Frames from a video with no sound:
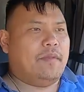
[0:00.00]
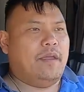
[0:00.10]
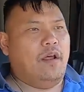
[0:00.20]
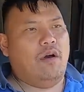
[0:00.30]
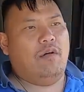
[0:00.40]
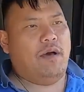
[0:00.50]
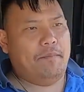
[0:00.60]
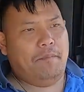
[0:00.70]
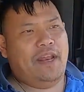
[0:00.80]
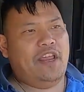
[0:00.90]
You know,
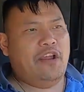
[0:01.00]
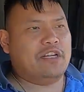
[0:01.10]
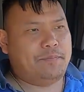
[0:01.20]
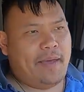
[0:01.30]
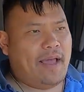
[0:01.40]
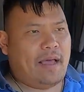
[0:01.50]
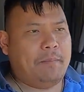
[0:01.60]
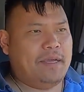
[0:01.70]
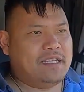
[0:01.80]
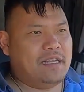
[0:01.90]
many years back,
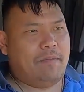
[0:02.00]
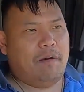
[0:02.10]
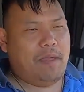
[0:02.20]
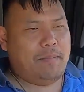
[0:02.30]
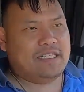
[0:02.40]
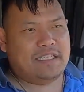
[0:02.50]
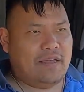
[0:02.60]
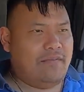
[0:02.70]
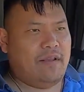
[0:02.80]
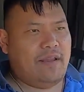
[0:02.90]
I'm guessing about maybe
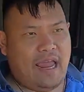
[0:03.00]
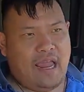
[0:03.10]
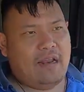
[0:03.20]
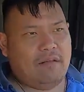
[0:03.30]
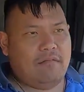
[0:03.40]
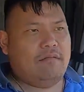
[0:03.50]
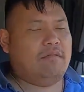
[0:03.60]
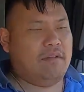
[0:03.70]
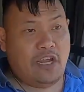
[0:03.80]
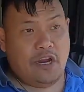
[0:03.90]
7-8
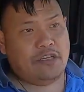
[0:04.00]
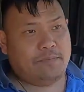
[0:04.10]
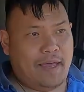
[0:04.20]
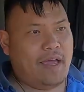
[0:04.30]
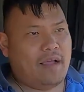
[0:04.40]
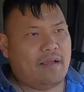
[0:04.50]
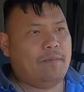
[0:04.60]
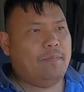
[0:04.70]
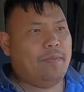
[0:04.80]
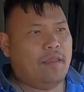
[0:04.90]
years back,
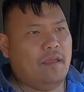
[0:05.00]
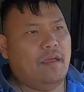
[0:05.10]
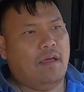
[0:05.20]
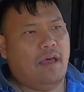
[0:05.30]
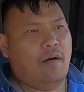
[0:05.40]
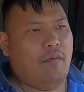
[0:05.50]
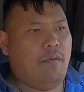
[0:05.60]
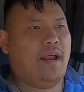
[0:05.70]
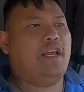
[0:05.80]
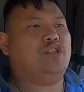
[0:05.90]

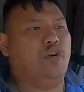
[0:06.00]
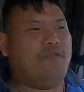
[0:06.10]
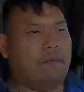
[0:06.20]
when I drove for